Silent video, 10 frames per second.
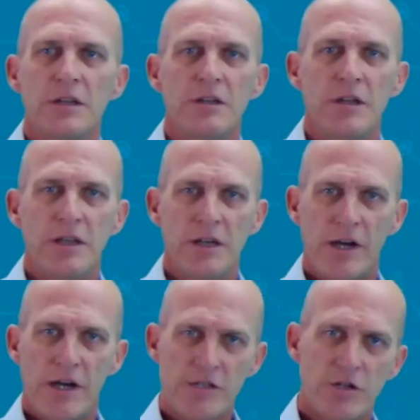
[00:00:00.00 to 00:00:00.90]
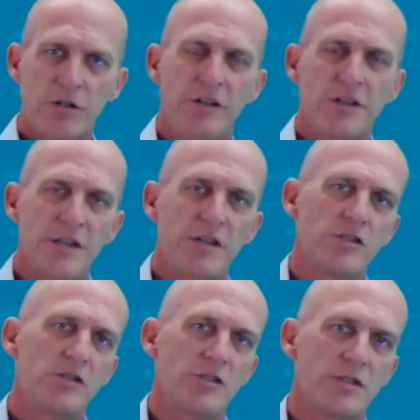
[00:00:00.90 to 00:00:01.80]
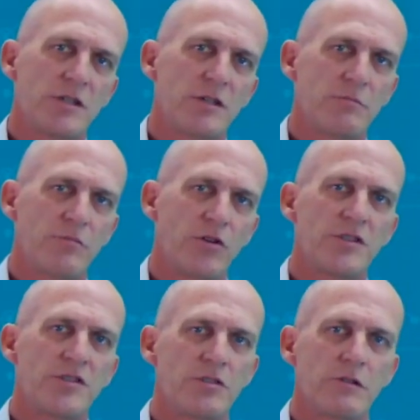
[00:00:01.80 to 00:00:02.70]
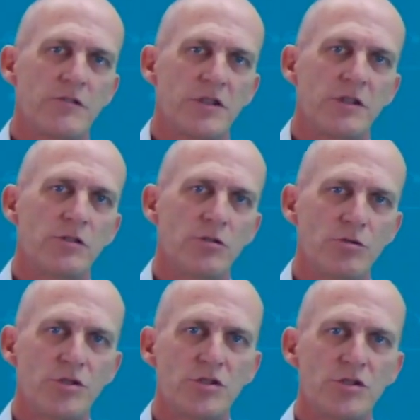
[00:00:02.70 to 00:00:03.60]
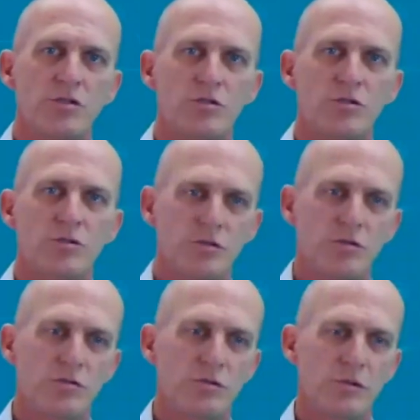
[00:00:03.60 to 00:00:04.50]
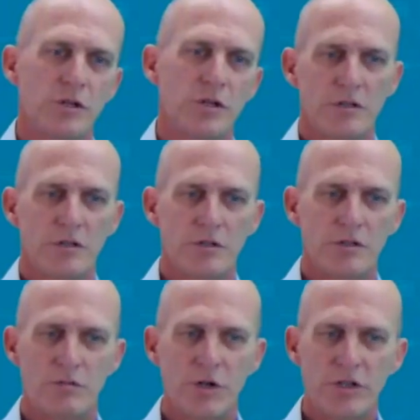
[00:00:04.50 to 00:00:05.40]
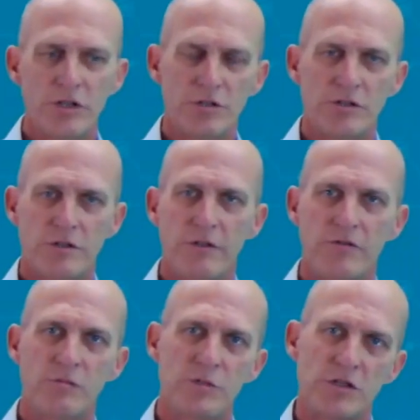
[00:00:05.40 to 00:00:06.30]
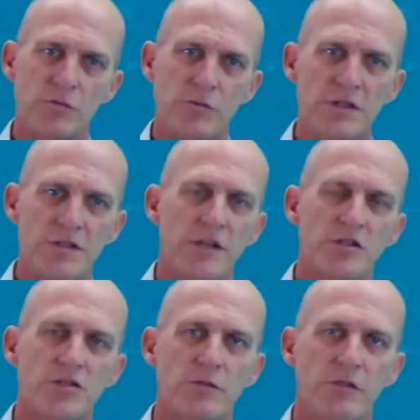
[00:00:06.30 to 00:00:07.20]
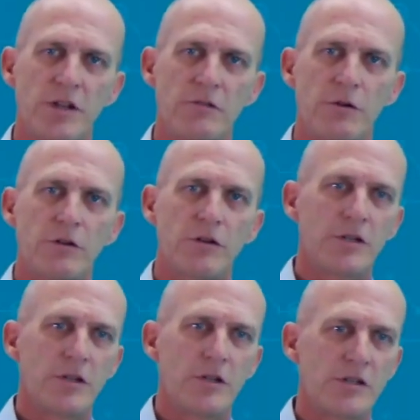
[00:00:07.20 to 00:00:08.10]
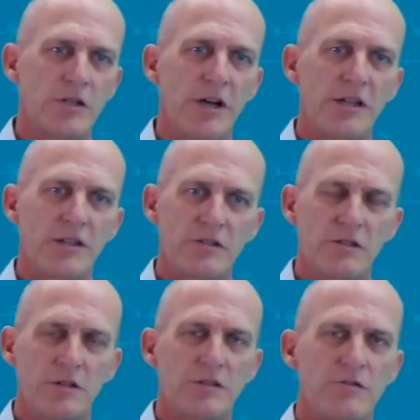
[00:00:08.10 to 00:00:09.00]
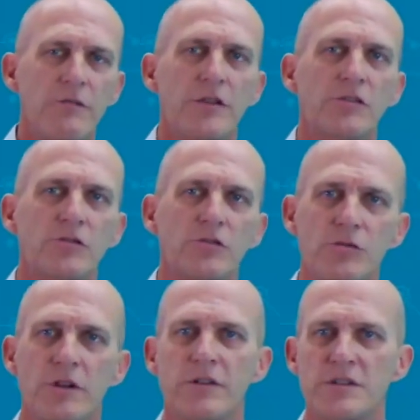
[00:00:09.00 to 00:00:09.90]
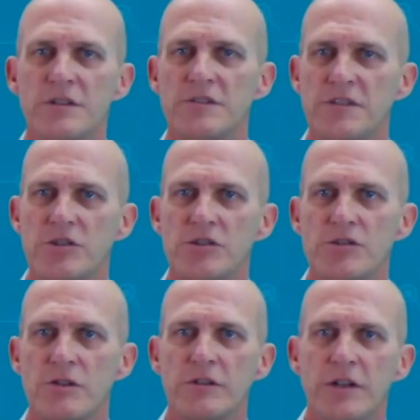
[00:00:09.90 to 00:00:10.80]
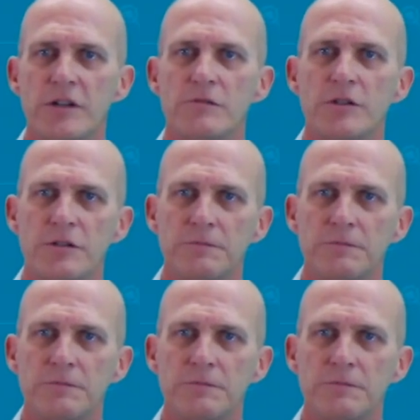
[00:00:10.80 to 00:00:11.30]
In larger organizations, proxy servers are used to monitor traffic between sections of the network and guide traffic through different sections of a network.